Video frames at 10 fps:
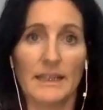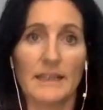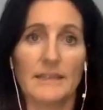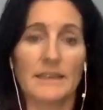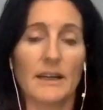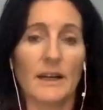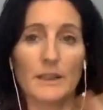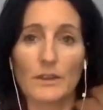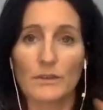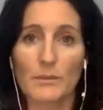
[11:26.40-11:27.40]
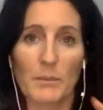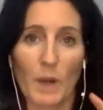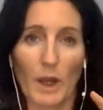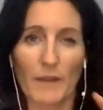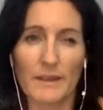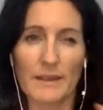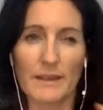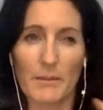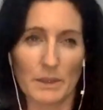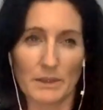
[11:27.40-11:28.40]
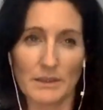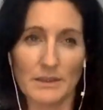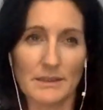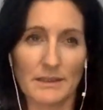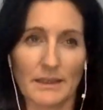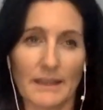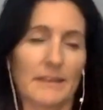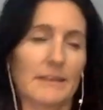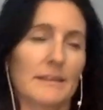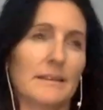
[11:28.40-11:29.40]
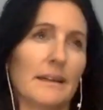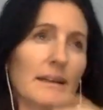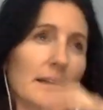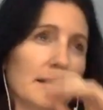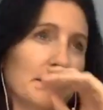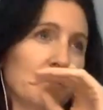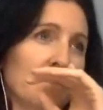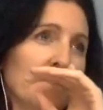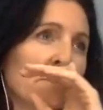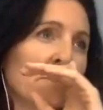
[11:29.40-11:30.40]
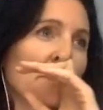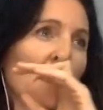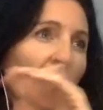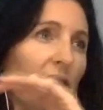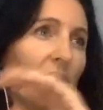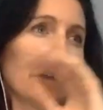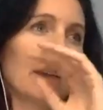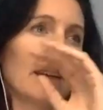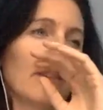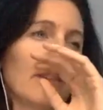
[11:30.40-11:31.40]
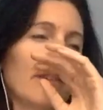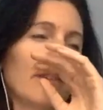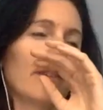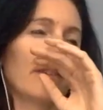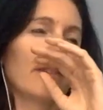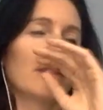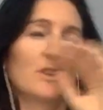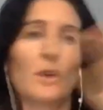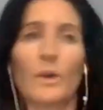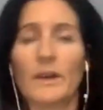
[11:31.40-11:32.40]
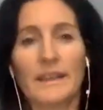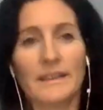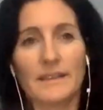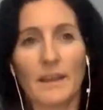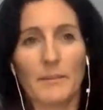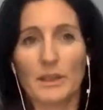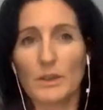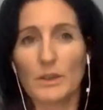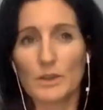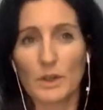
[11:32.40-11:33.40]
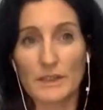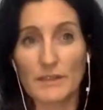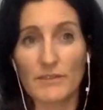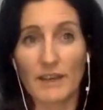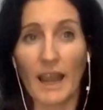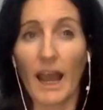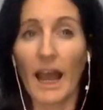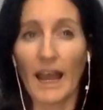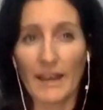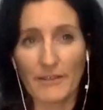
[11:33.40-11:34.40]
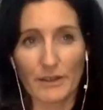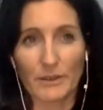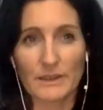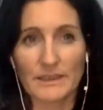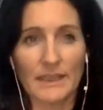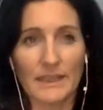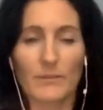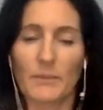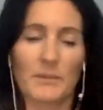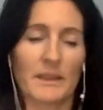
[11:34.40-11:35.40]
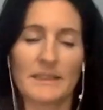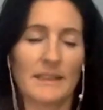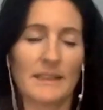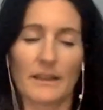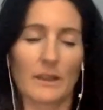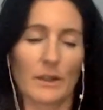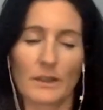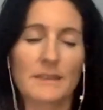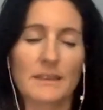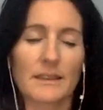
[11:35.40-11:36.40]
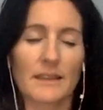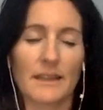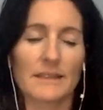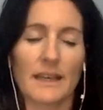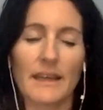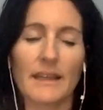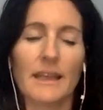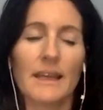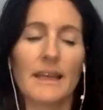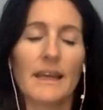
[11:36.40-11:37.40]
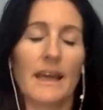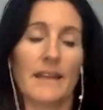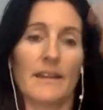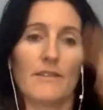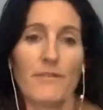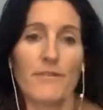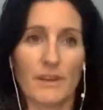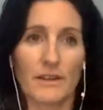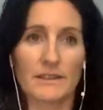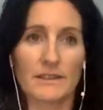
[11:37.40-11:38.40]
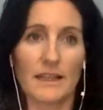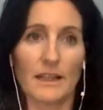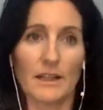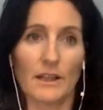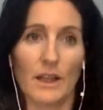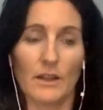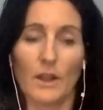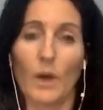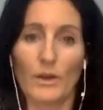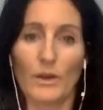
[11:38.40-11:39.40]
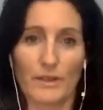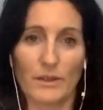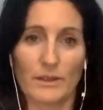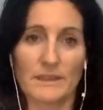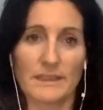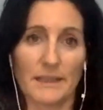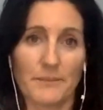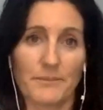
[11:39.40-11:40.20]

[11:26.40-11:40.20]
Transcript: Now, I don't remember all the numbers, like um, if joy, I mean, no joy is a very high frequency. I don't remember the exact hertz that it's at. And then fear is at a, a lower frequency.